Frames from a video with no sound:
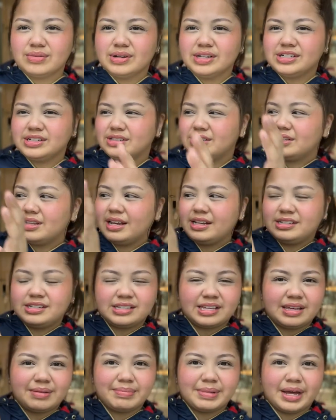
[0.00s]
I just like to
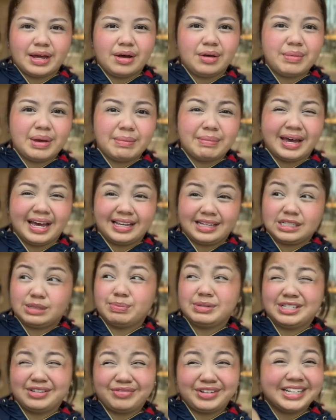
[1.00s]
keep that on my bag,
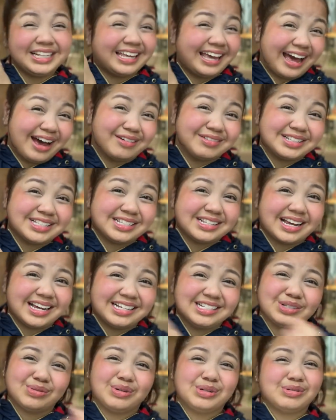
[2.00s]
specifically
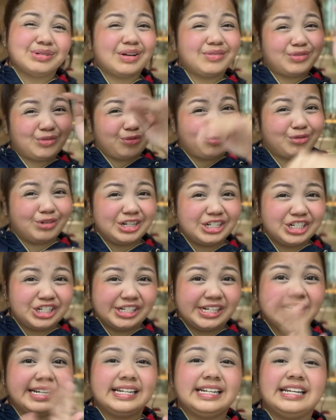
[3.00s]
outside, so I don't have to reach
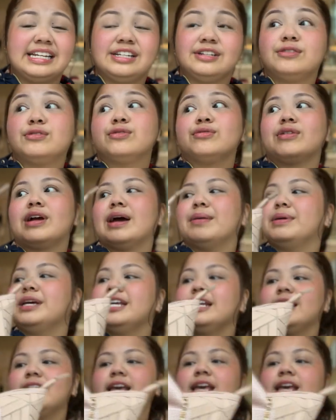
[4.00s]
in and grab it.